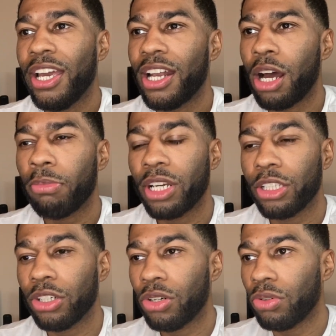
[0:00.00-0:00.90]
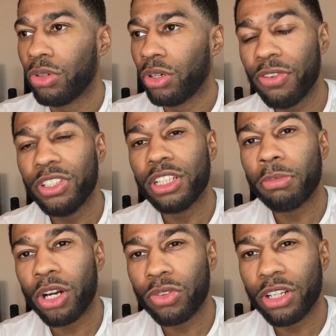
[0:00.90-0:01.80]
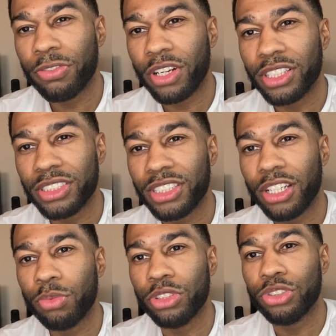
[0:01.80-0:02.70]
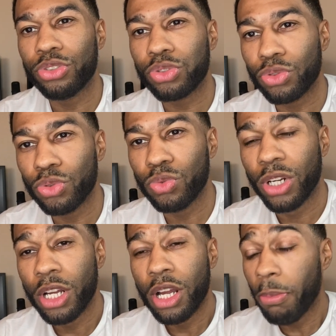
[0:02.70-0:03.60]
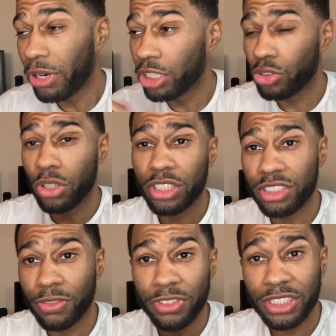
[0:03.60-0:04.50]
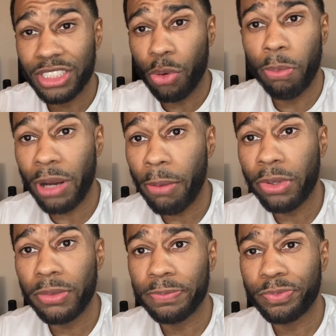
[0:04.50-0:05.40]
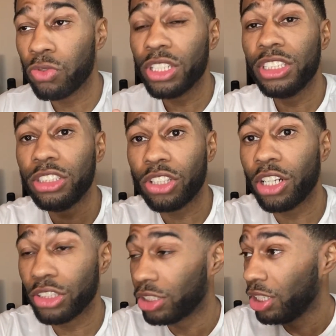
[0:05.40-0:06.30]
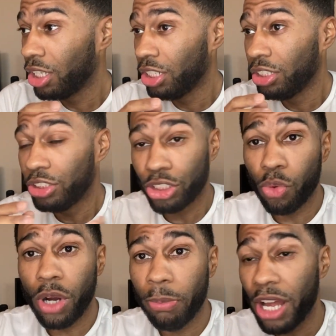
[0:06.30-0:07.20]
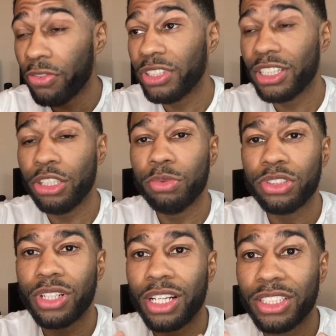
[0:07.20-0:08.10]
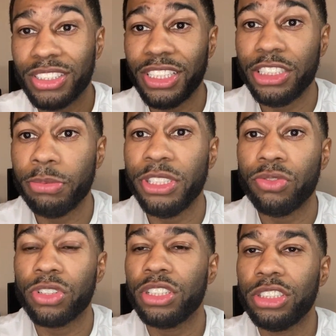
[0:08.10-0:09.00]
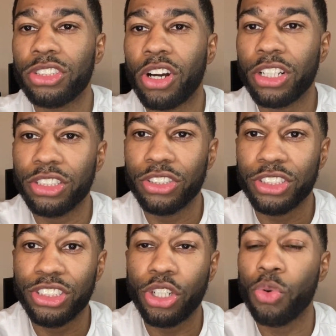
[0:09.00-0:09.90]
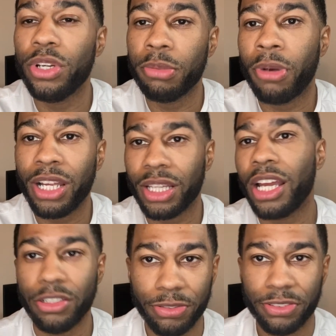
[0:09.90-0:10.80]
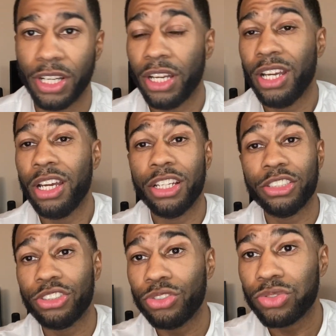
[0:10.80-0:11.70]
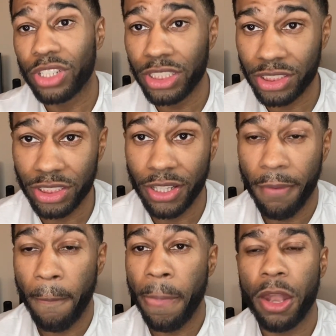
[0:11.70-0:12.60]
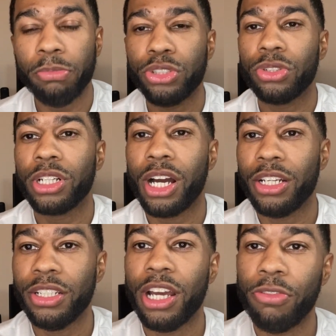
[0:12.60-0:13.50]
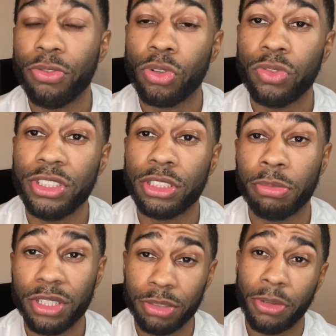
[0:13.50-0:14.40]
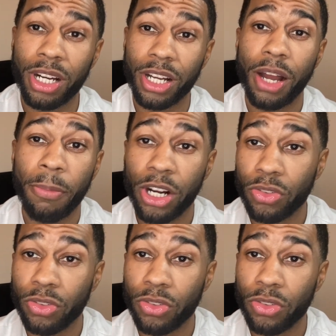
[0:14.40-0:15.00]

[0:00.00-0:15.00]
and I'm like, yo, everything my grandfather said was true because all these events that would pop up really start to show up. Everything he was trying to teach me really started to show in my life. And it's crazy. And I'm sure God did that for a reason because my my